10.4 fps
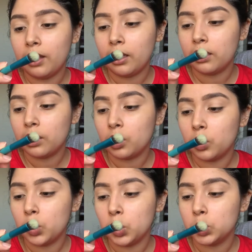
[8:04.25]

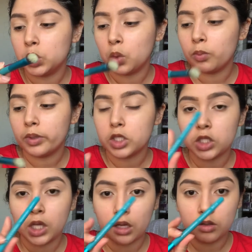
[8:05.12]
Langnickel Dome
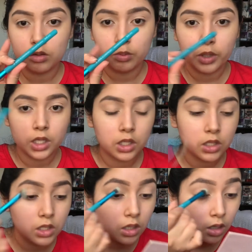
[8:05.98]
Shadow
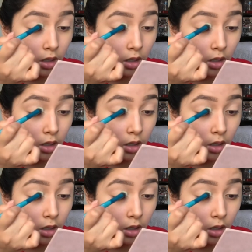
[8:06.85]
Brush.